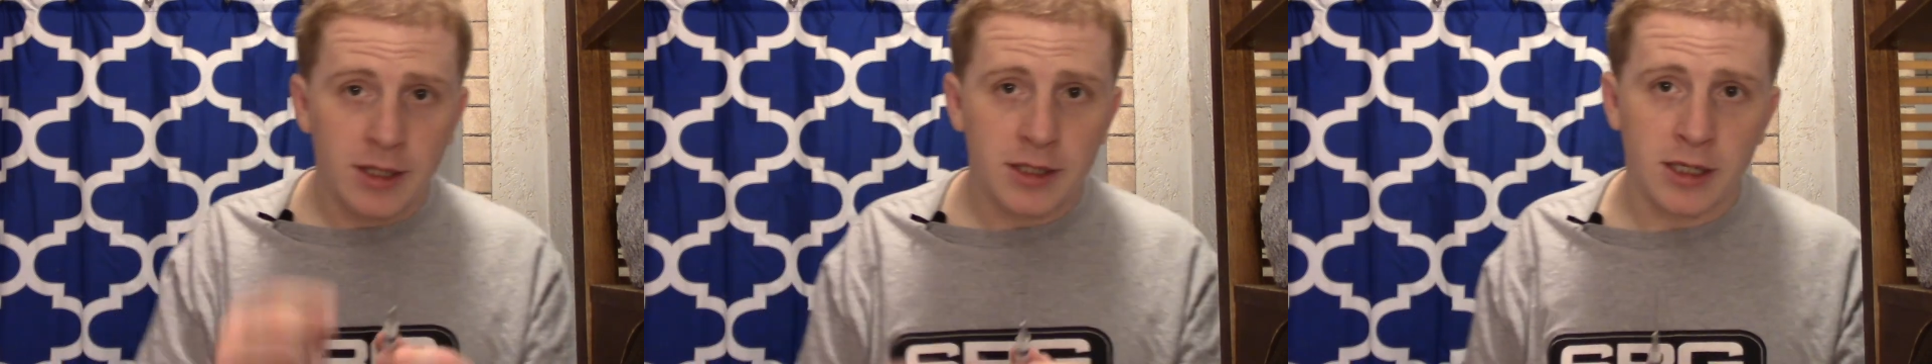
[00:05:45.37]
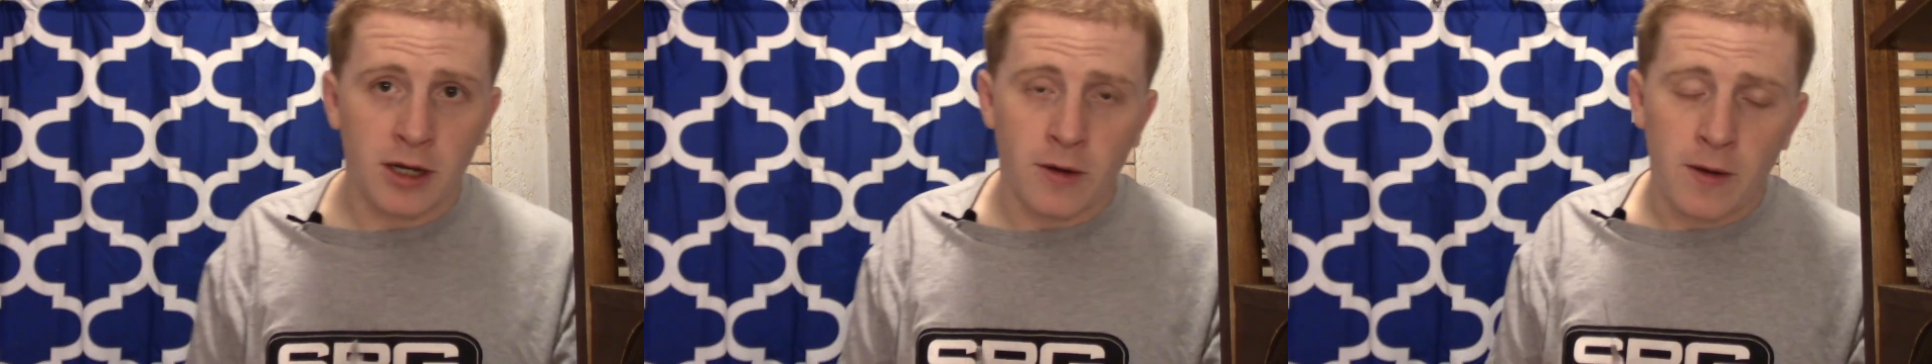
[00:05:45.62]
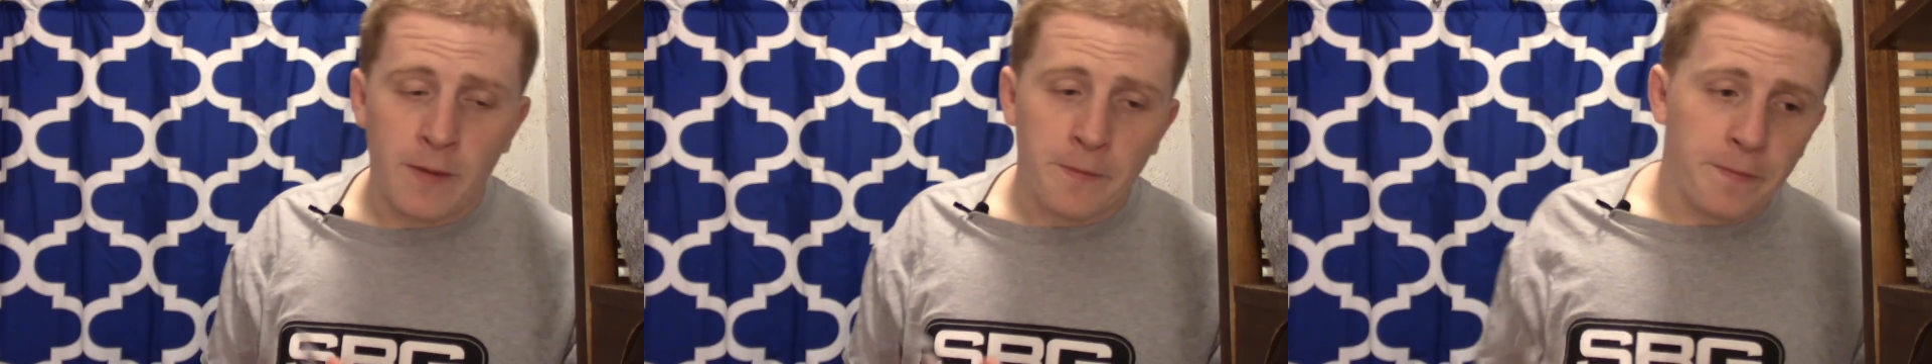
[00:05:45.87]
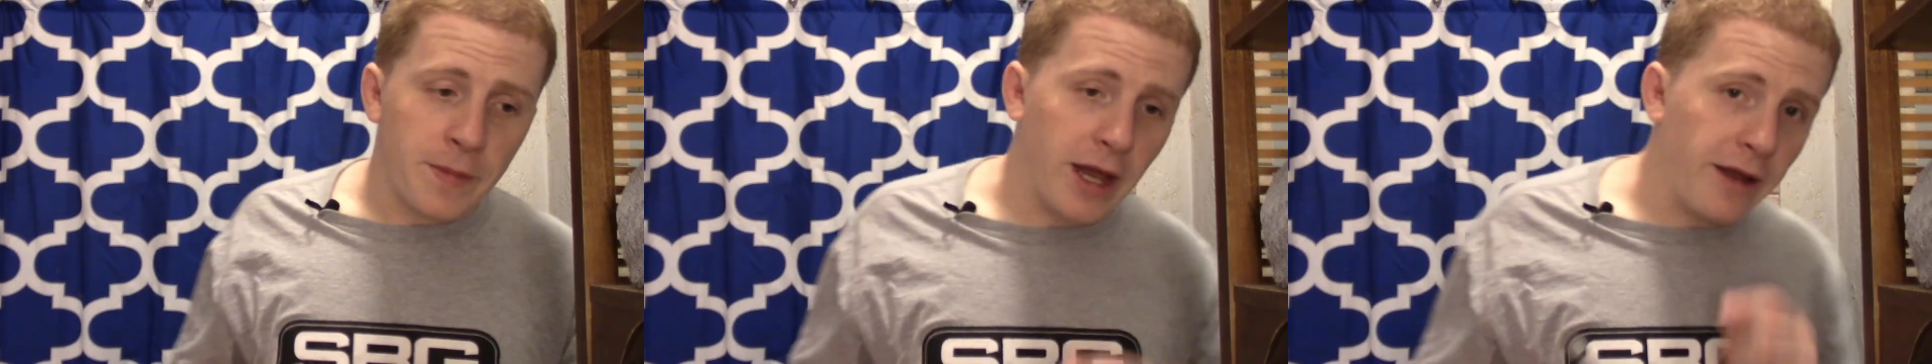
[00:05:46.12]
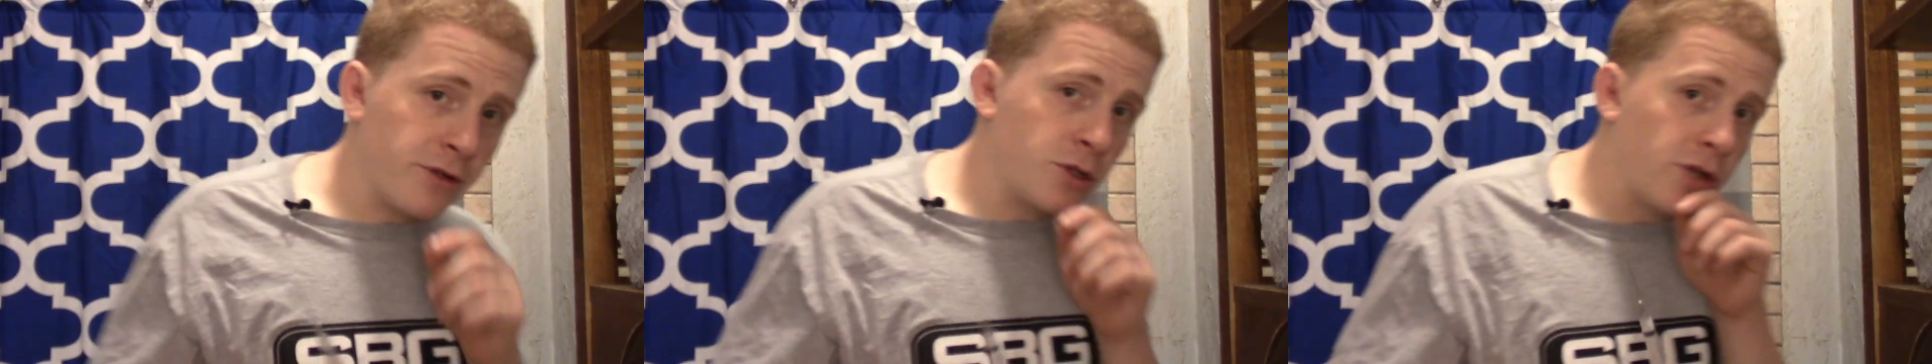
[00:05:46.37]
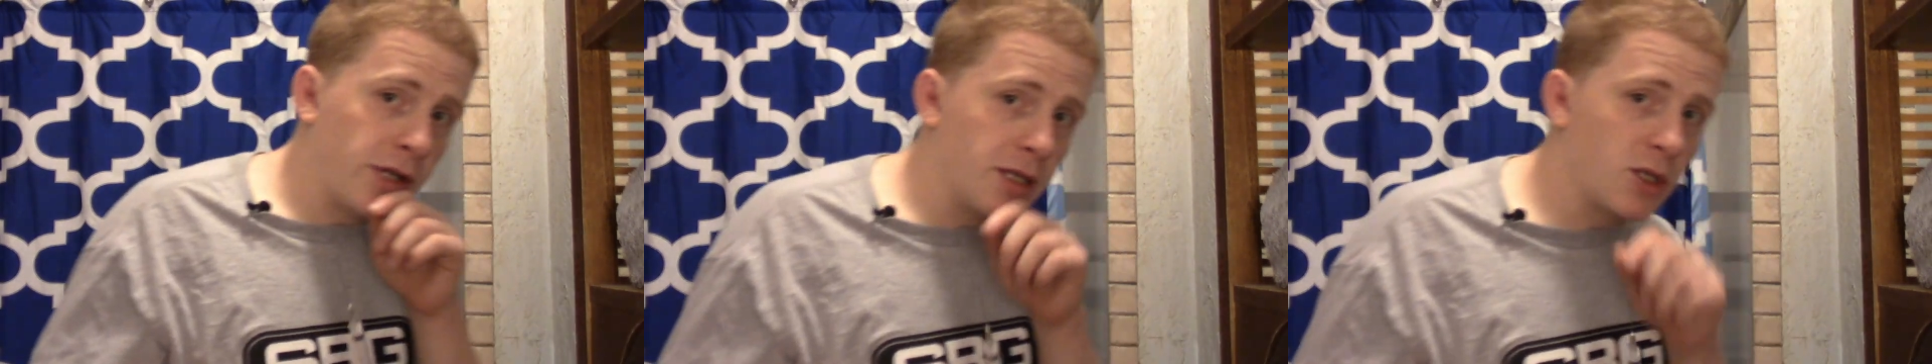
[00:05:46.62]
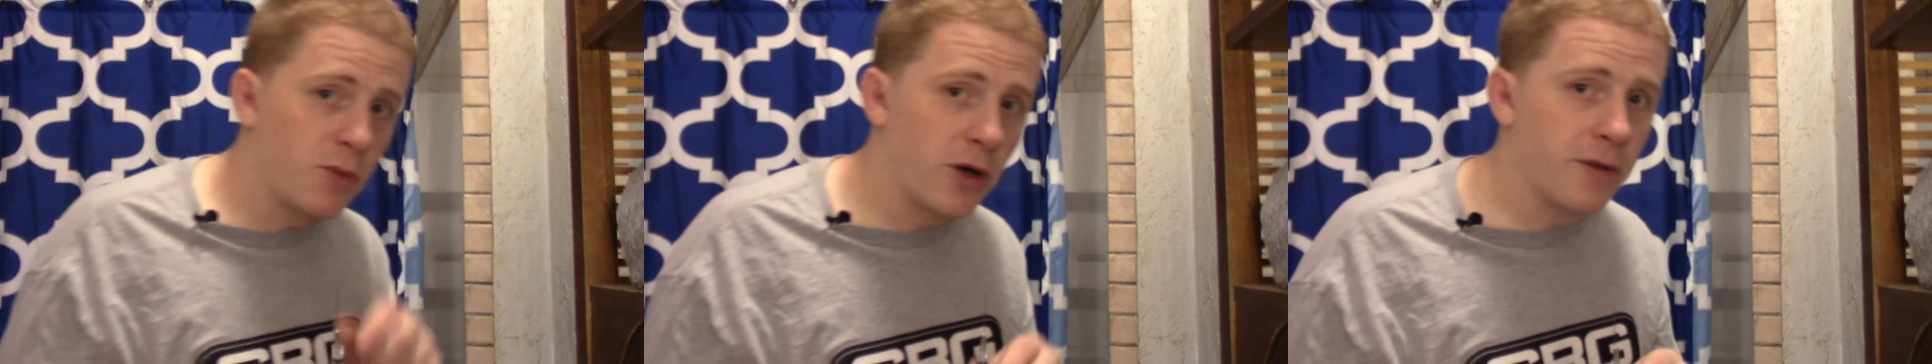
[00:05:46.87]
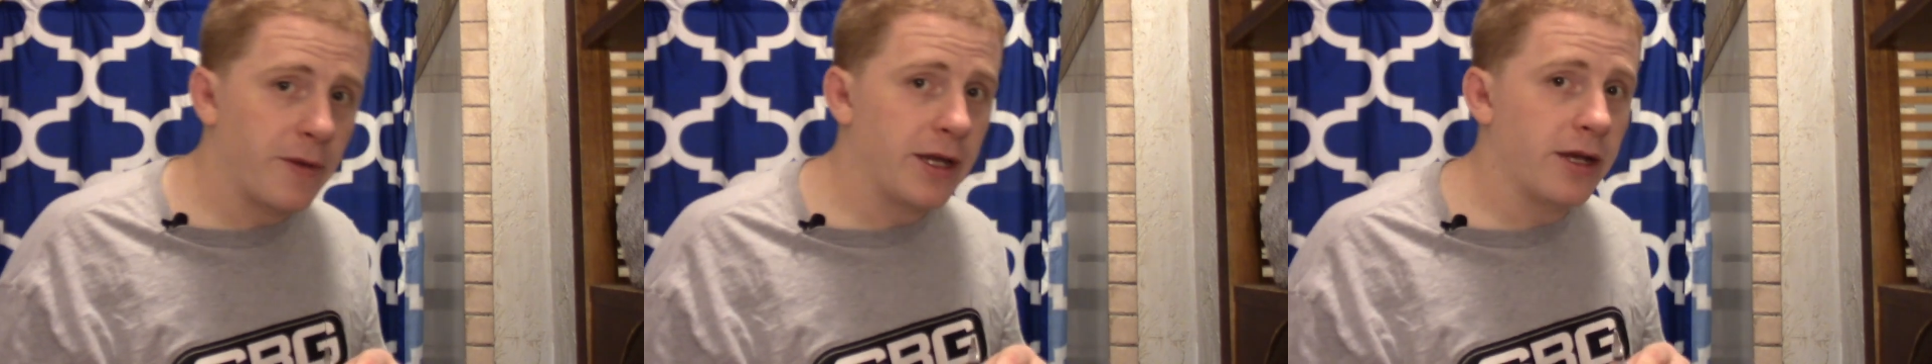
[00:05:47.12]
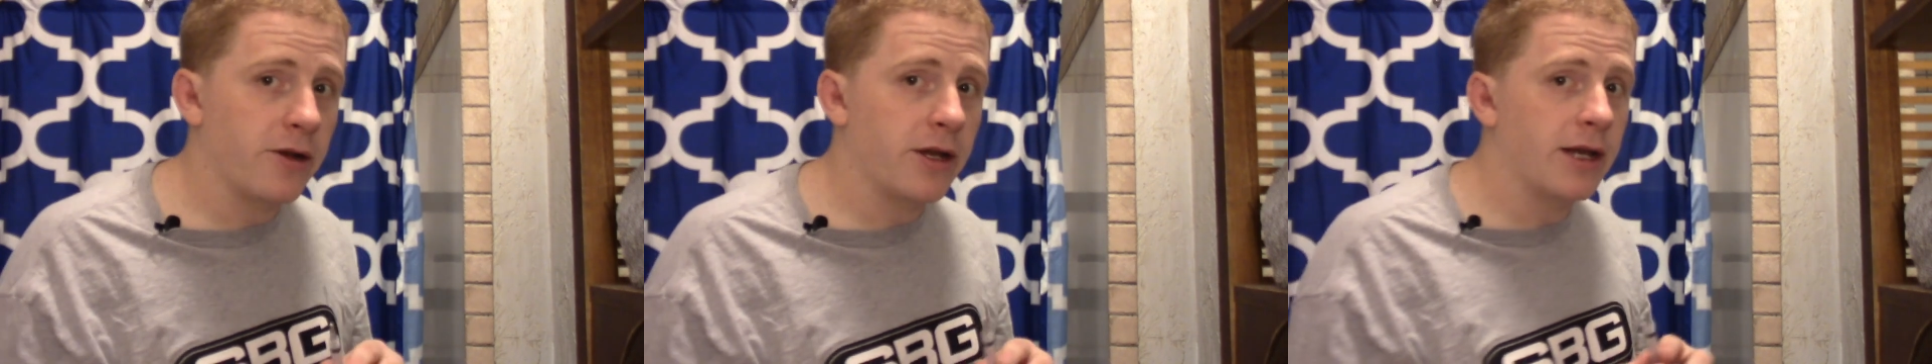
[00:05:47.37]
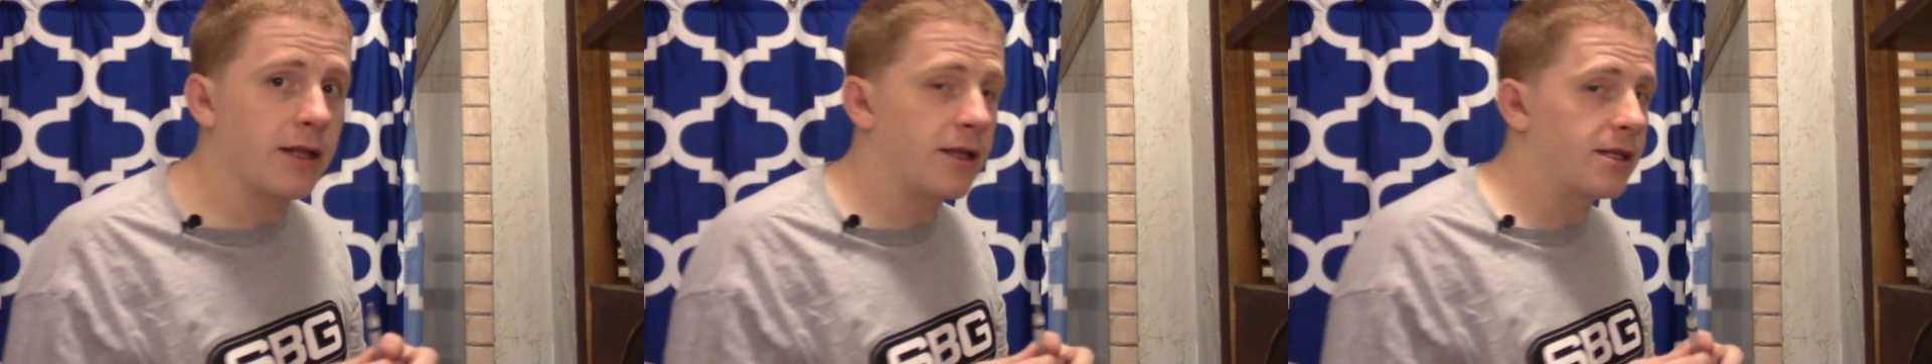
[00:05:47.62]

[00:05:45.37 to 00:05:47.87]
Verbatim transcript: So I haven't drained this part of my ear yet.